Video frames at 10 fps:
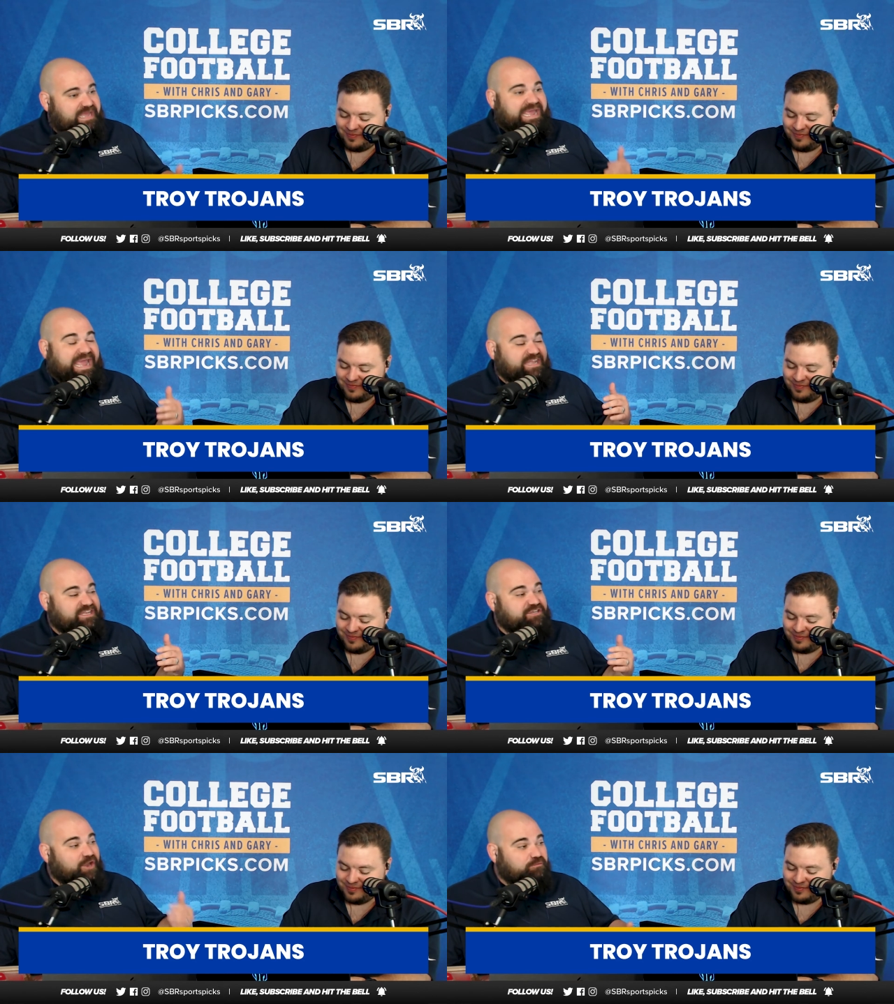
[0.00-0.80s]
Speaker 1: and
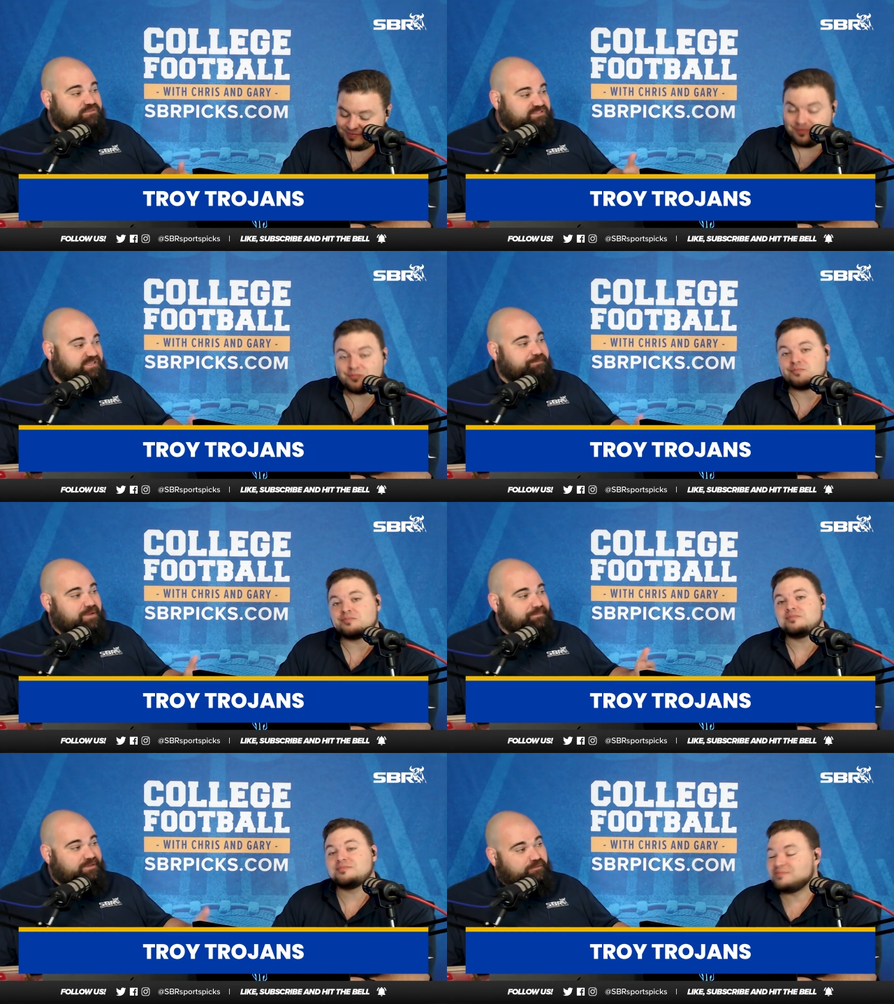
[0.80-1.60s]
don't slip up
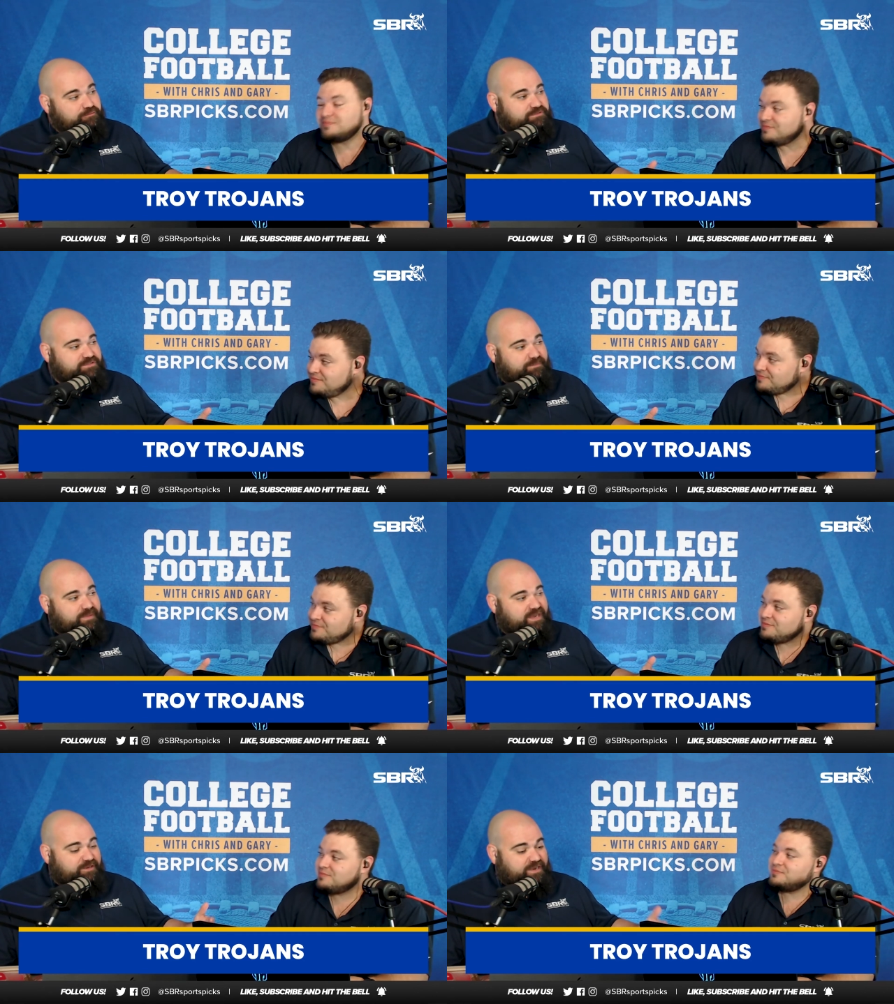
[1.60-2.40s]
and lose to
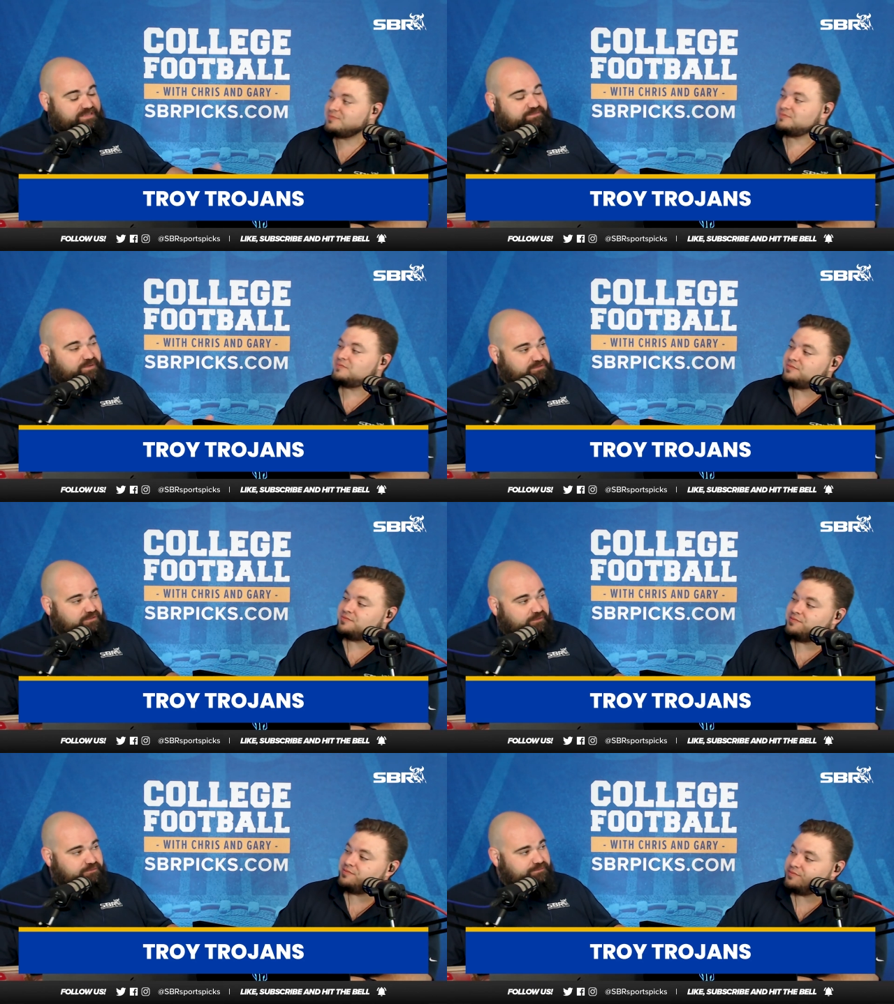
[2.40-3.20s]
somebody you're not supposed to
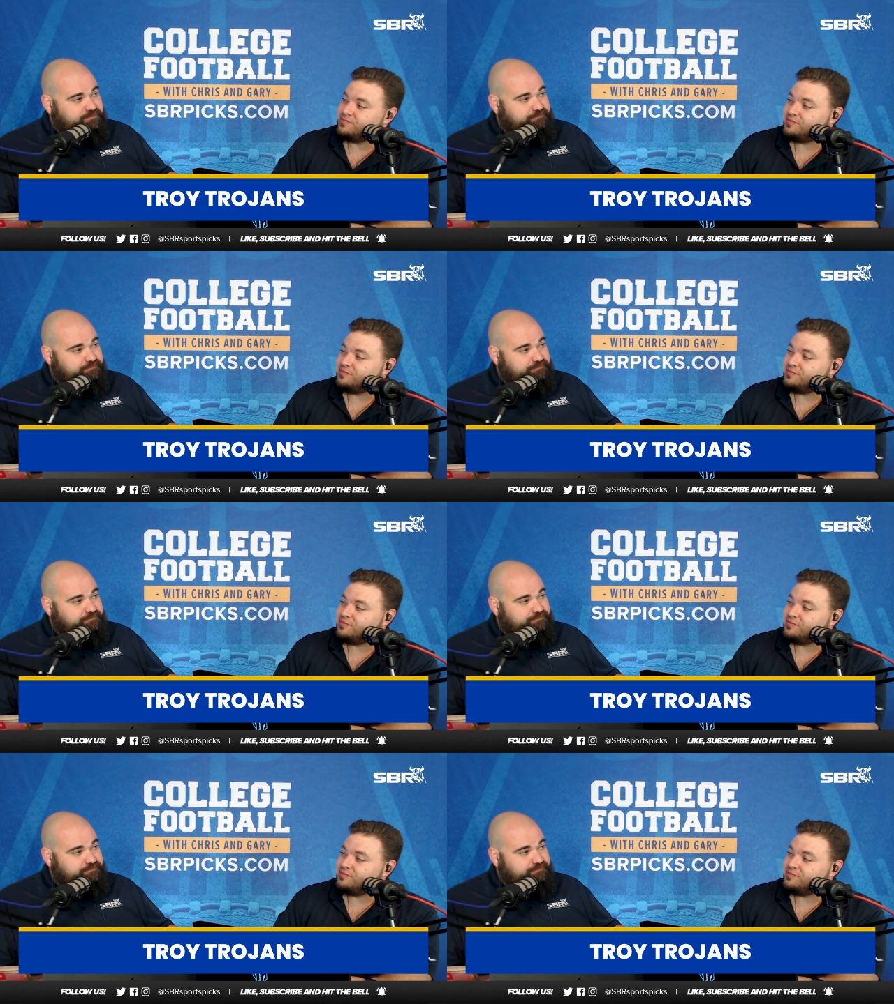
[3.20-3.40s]
lose.